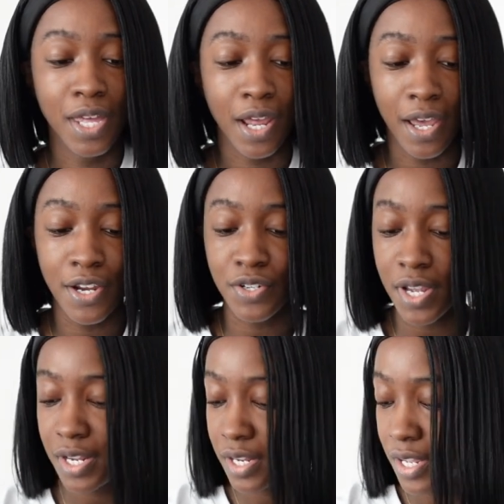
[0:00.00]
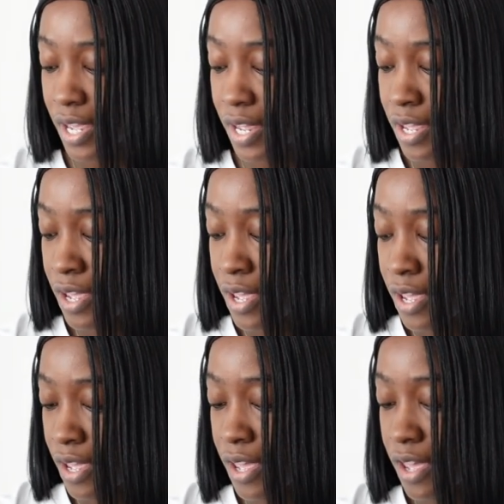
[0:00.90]
and hydrated. Get
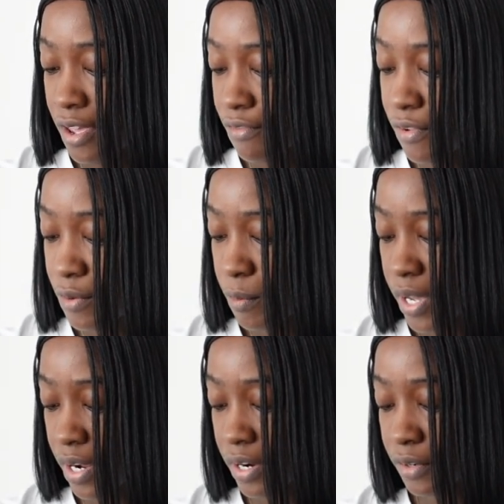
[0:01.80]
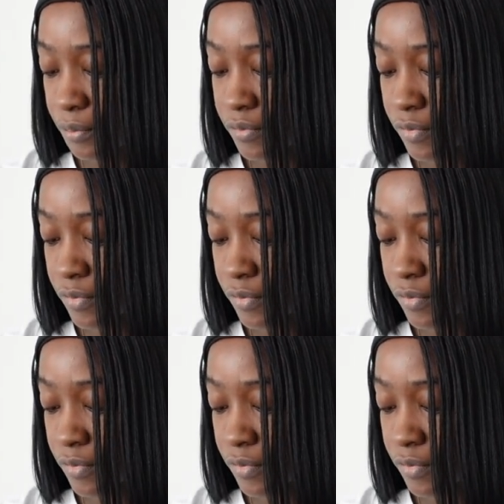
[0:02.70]
everywhere.